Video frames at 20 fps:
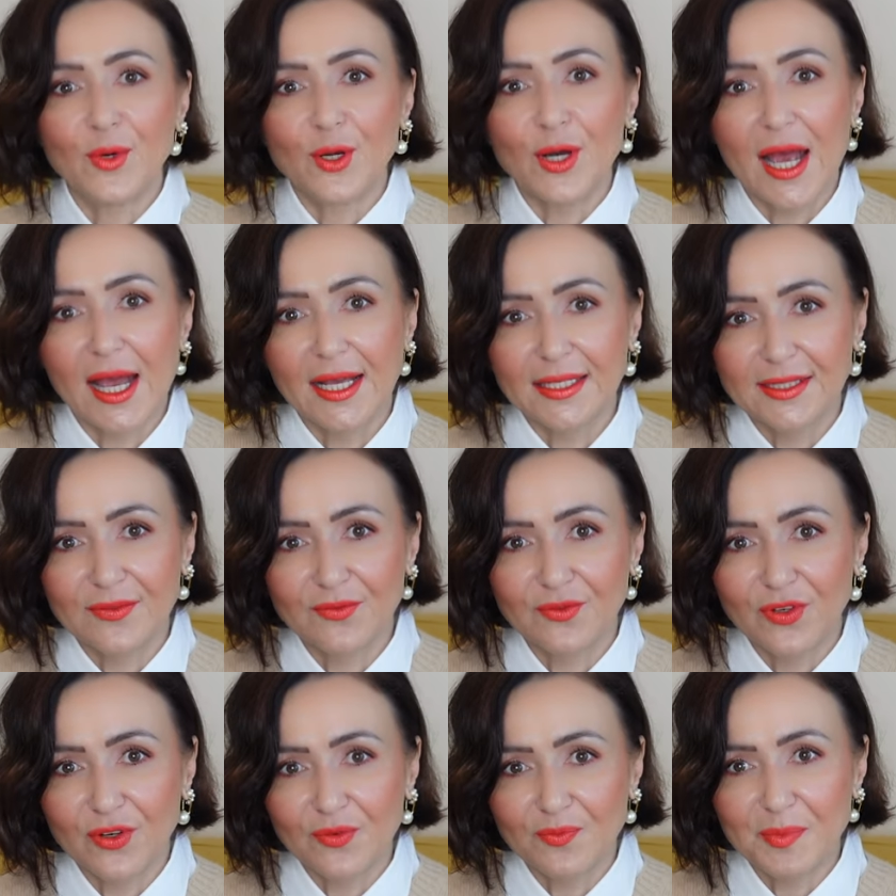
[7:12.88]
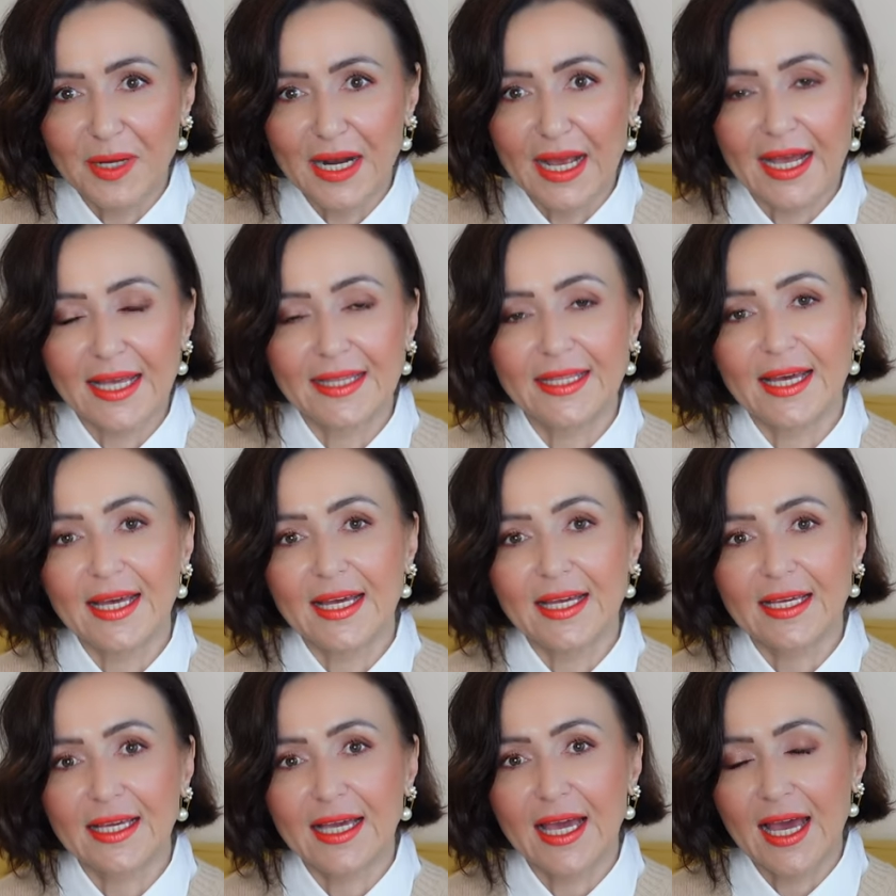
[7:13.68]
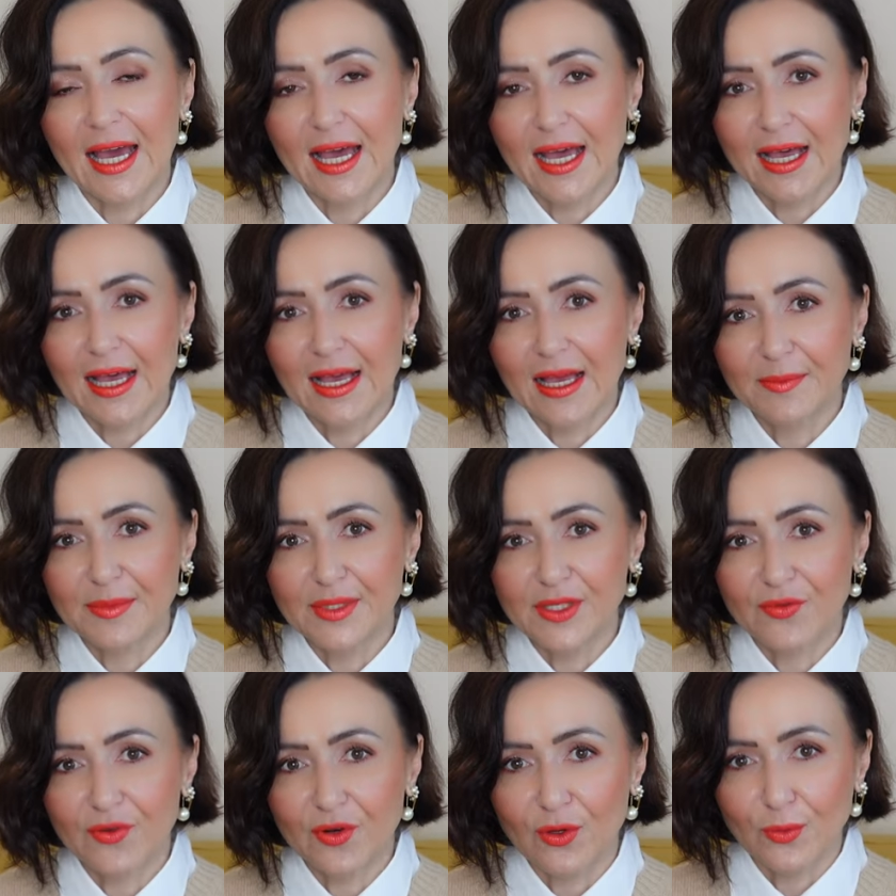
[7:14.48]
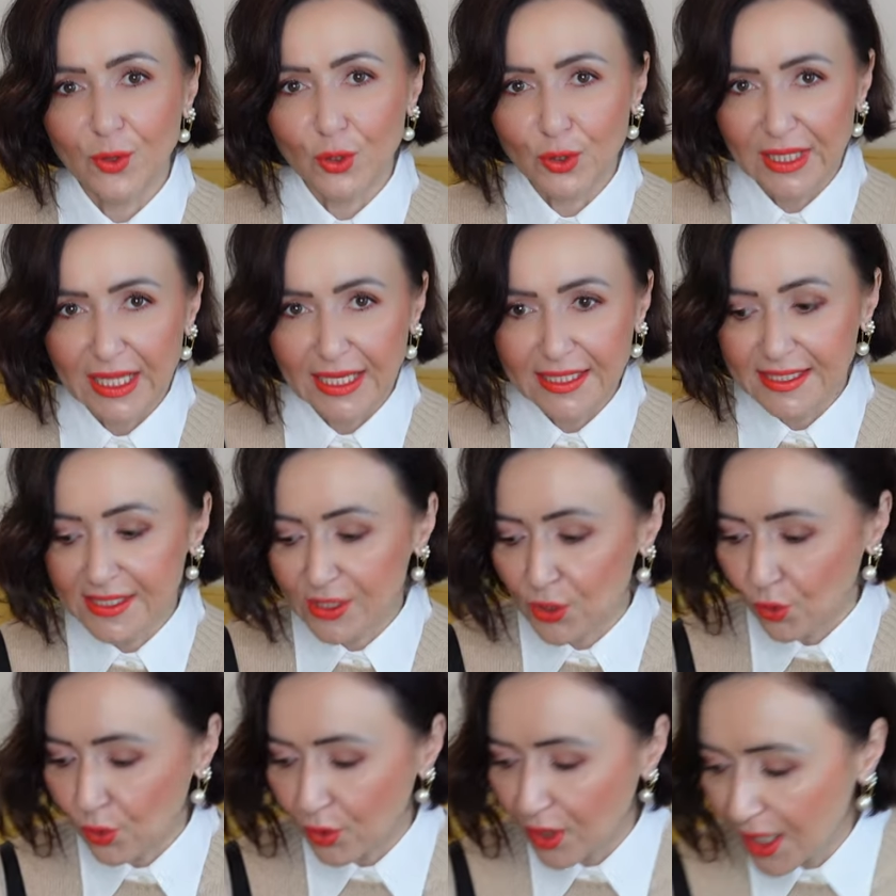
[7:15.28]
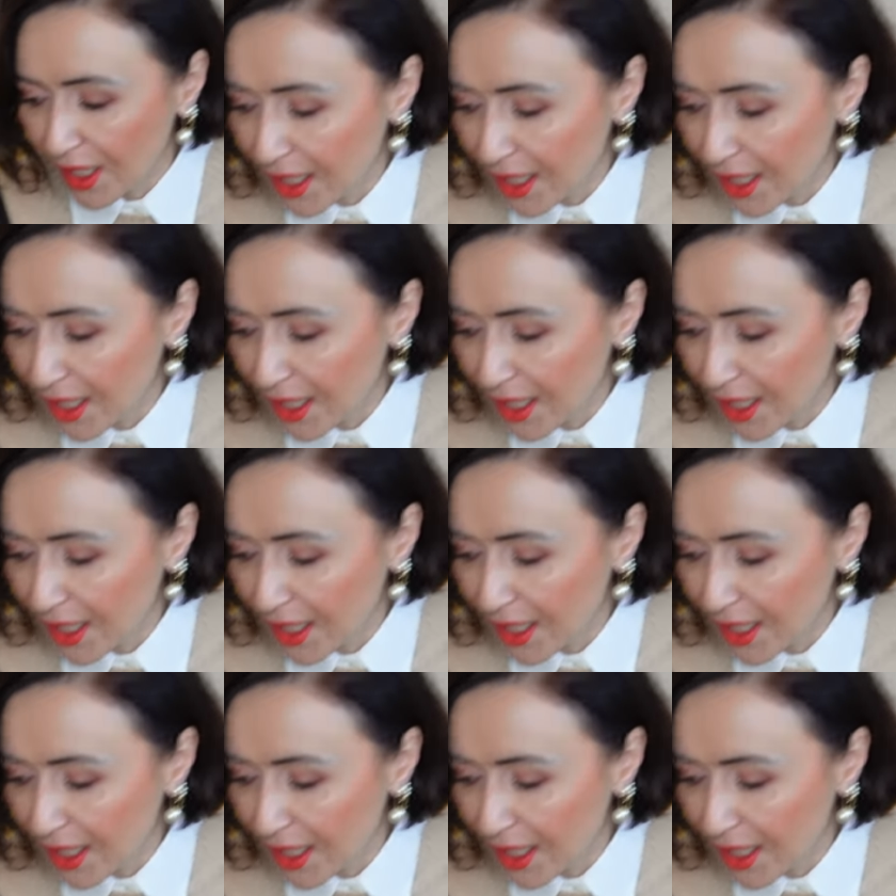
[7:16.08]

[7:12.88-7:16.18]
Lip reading: more item from Prada comes from online store,